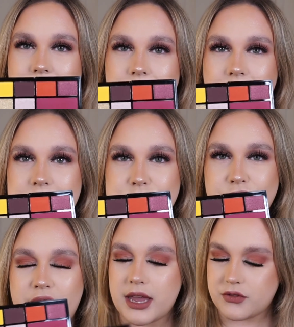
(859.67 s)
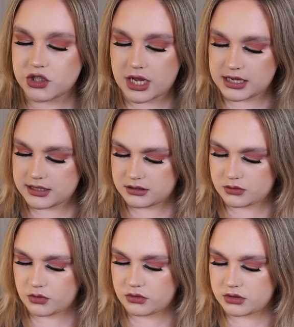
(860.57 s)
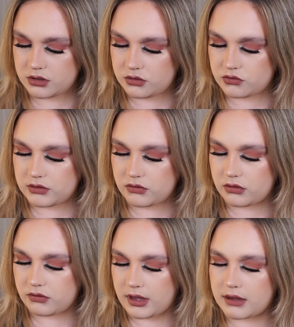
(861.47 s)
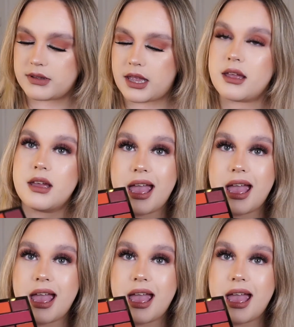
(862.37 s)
it has 5 shades, 1, 2, 3, 4, 5, yeah,